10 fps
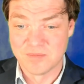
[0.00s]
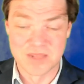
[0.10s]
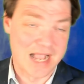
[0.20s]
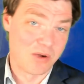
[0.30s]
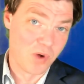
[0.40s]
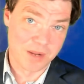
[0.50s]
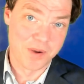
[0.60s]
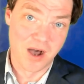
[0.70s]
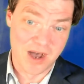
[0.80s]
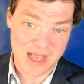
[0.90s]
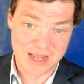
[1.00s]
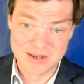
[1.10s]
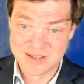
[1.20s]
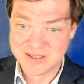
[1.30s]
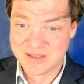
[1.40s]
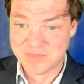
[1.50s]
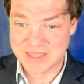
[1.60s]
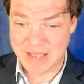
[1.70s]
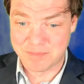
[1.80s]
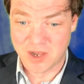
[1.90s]
Black won a pawn,
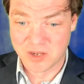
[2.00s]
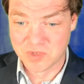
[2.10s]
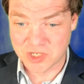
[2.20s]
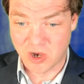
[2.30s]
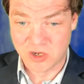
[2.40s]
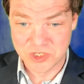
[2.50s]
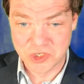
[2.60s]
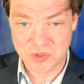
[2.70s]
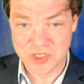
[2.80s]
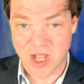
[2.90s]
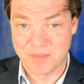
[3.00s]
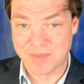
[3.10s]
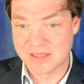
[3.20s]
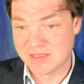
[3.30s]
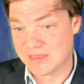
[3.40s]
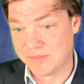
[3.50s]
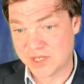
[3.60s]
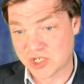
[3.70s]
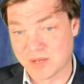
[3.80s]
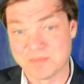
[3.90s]
but that pawn was also stopping the
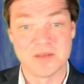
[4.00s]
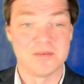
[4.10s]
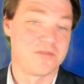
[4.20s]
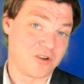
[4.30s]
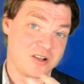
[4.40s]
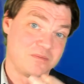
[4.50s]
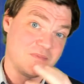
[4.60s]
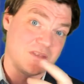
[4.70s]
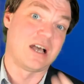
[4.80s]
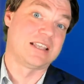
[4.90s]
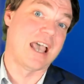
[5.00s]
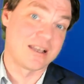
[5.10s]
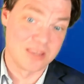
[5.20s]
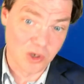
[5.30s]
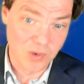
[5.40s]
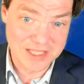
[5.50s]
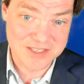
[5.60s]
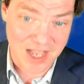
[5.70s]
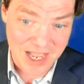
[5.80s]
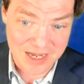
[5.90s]
bishop from attacking the queen
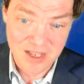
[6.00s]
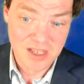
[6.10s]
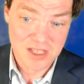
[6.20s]
side.